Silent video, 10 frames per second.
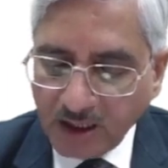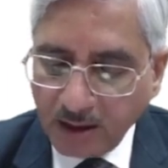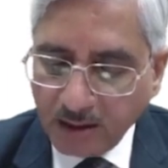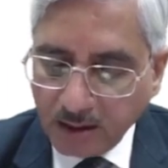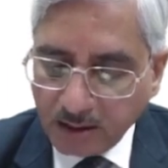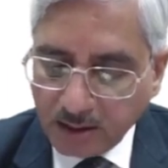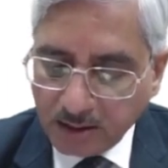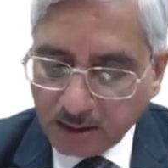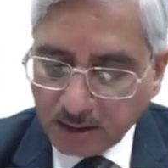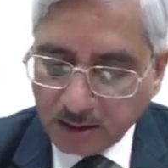and other
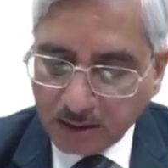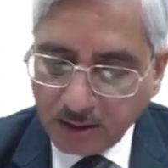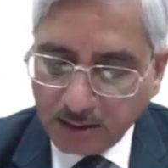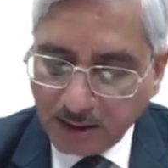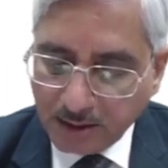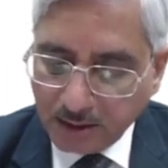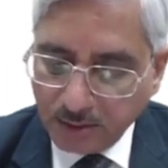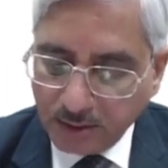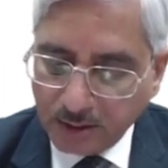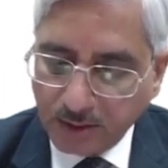is eta
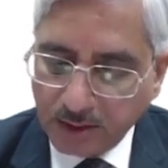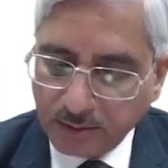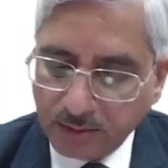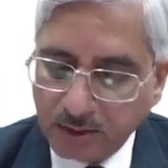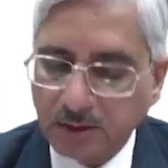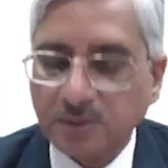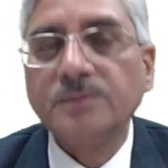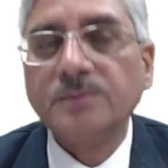0 equal to 0.